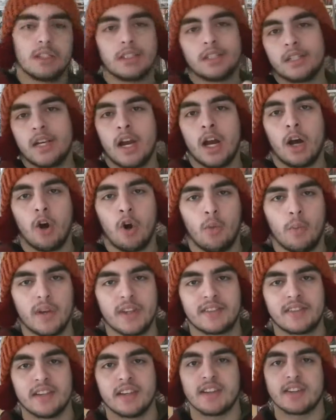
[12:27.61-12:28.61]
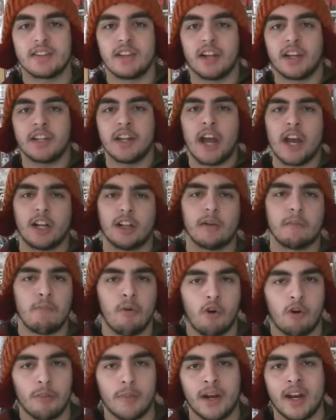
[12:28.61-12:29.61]
yeah, all we see is like Natalie
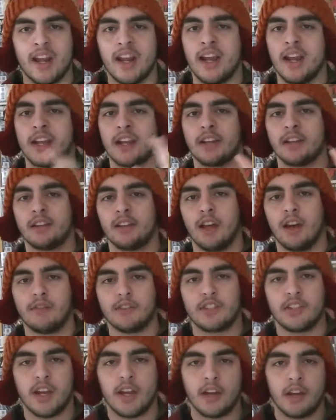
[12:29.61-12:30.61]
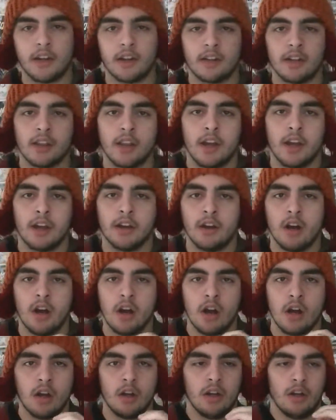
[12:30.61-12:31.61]
Portman hanging, levitating, and then
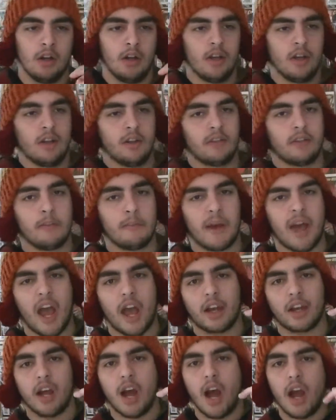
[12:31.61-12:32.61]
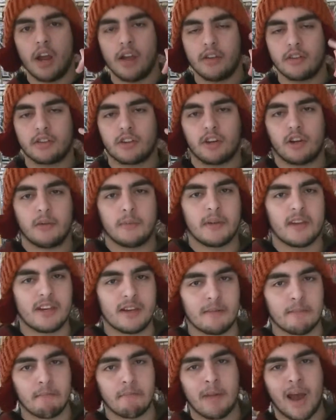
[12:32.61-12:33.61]
the bad guy is going to
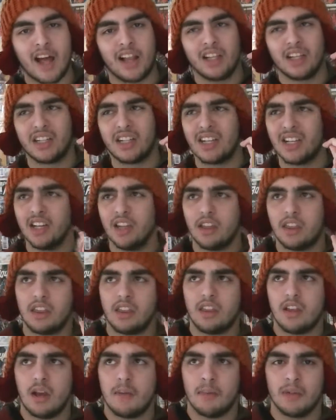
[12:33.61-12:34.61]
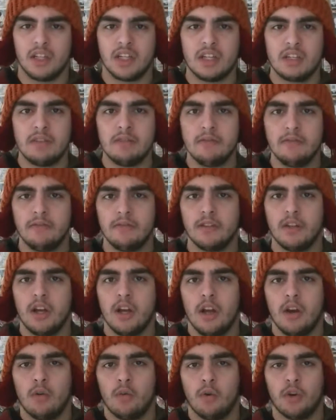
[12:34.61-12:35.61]
be Malekith, I believe,
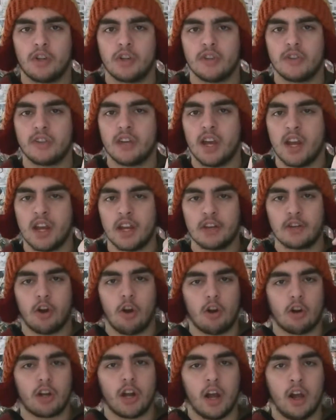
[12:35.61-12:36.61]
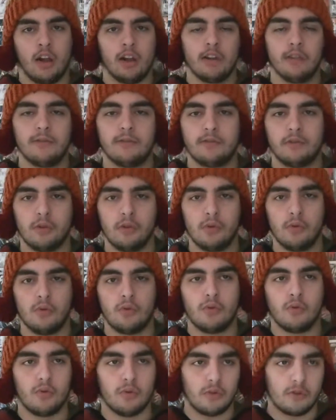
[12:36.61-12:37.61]
which is a dark elf
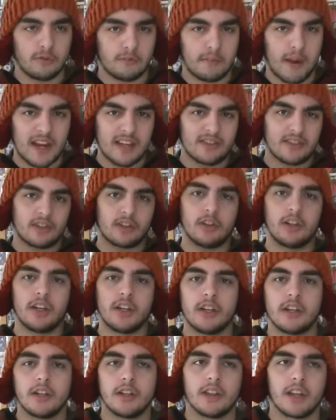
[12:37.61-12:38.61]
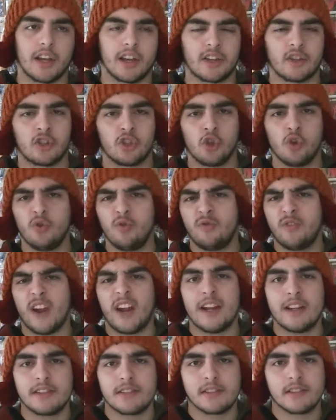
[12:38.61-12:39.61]
who's basically like
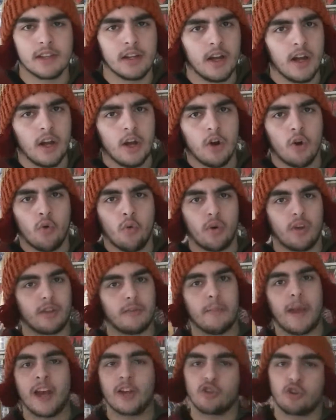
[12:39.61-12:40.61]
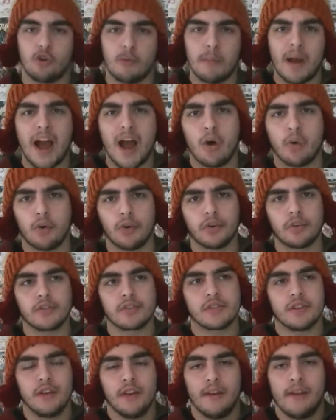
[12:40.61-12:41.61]
Two-Face with magical
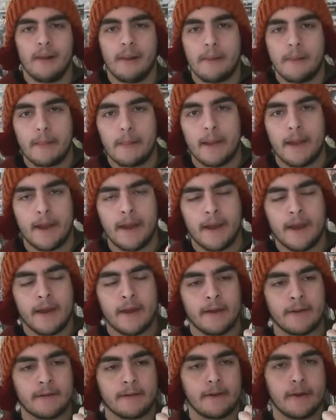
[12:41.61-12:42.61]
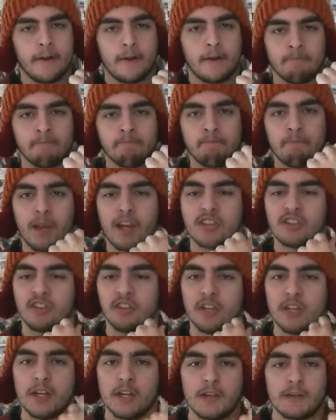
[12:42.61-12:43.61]
powers. And
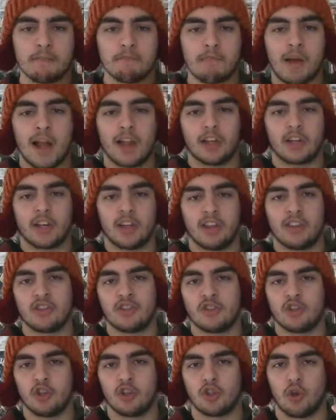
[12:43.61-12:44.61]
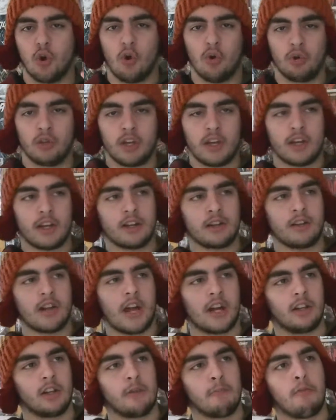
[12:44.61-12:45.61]
basically Malekith is just holding
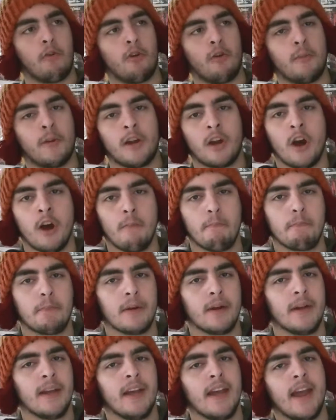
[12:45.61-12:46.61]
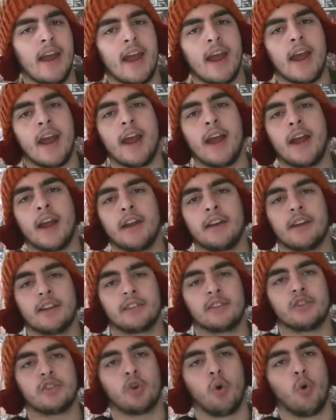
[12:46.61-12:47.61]
Natalie Portman up, and as
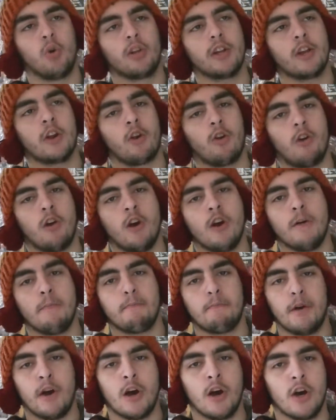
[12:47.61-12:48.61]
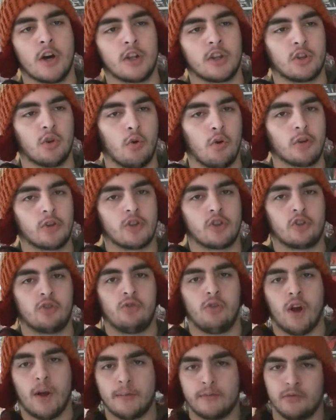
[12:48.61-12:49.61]
he's holding her up, Thor just
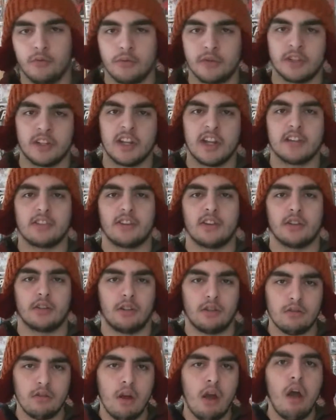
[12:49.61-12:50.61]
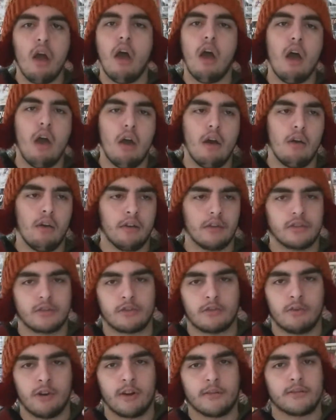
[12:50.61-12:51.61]
drops to his knees and he's like, "Ah!" He
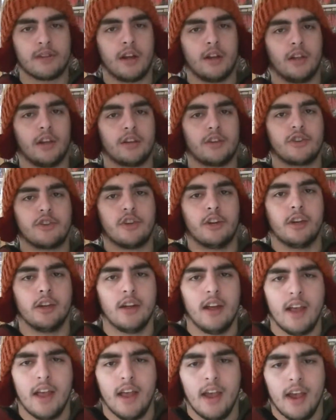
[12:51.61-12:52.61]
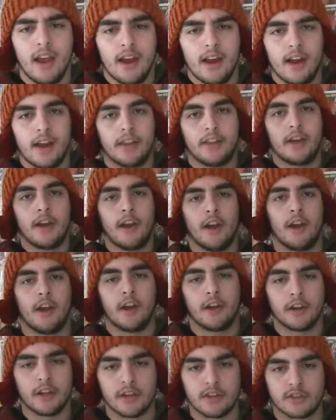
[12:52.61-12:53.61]
screams out like shit, and
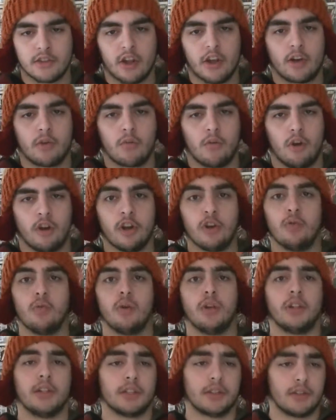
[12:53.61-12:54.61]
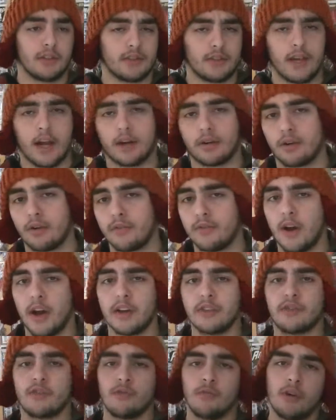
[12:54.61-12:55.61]
then he's like, "What are you willing to
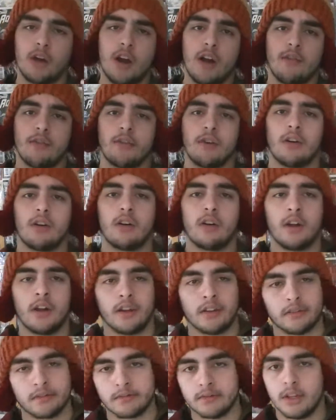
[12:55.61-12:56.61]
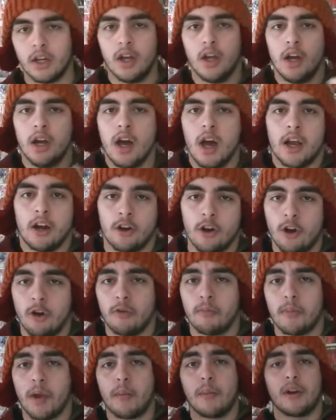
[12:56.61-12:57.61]
sacrifice?" or whatever, and I don't
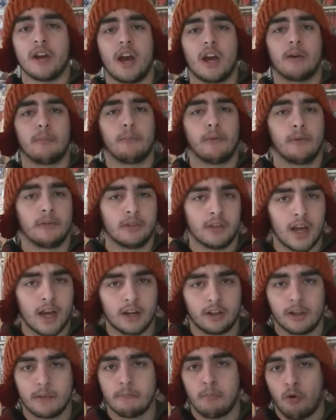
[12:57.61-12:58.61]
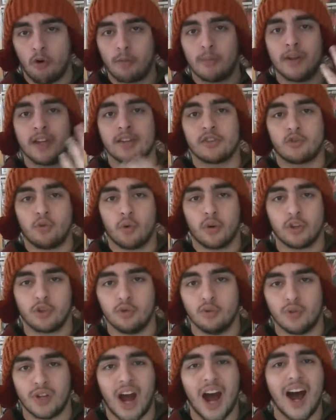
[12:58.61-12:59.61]
know, maybe Natalie Portman is going
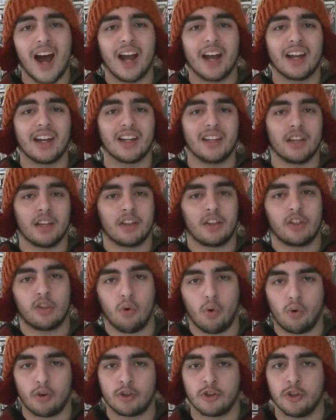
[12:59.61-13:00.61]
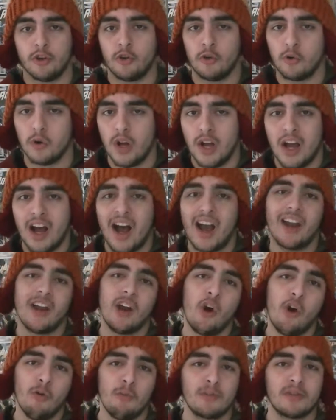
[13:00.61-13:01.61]
to die in Thor 2. I
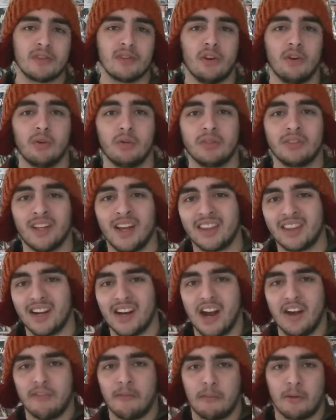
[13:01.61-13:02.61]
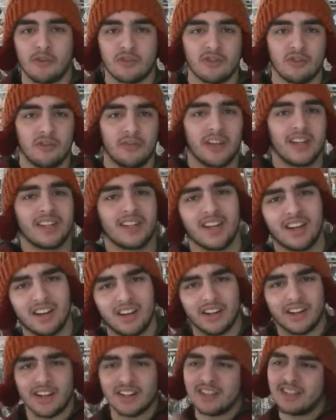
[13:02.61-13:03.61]
hope so. Not that I have a personal vendetta
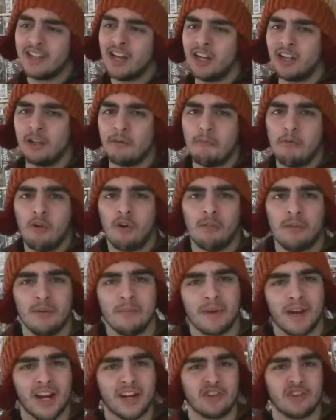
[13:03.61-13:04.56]
against Natalie Portman, but I